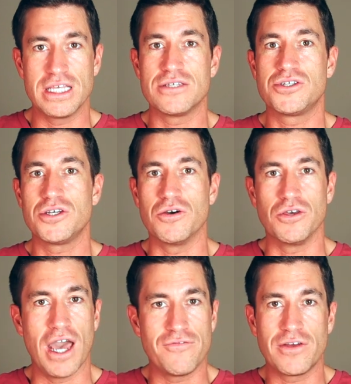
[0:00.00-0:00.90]
these too.
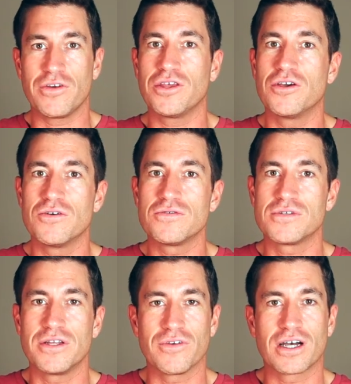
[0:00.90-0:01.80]
You have different
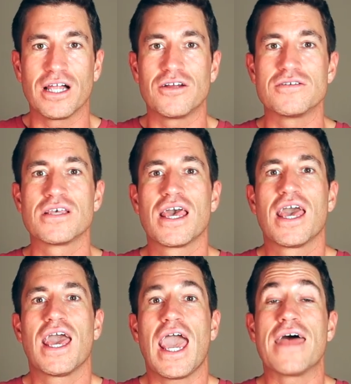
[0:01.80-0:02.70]
hues, different colors,
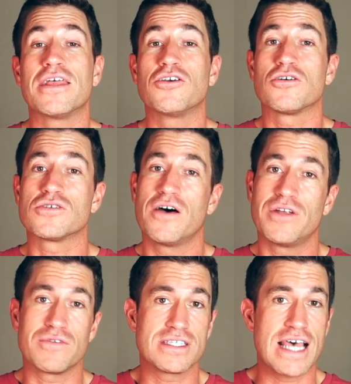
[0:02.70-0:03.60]
and then you also have
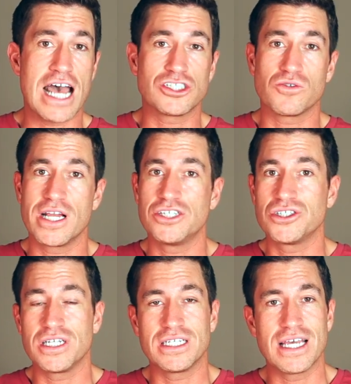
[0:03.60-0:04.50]
different
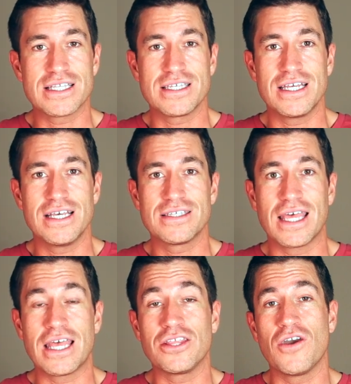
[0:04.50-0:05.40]
saturation intensities,
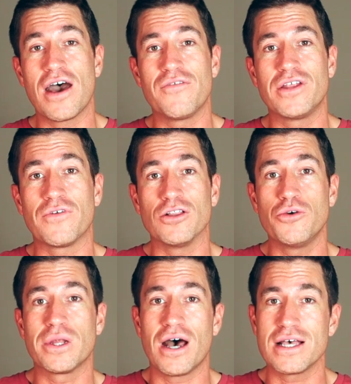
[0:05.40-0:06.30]
and then you have different
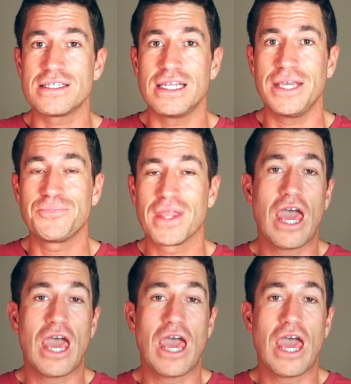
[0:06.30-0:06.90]
luminosity.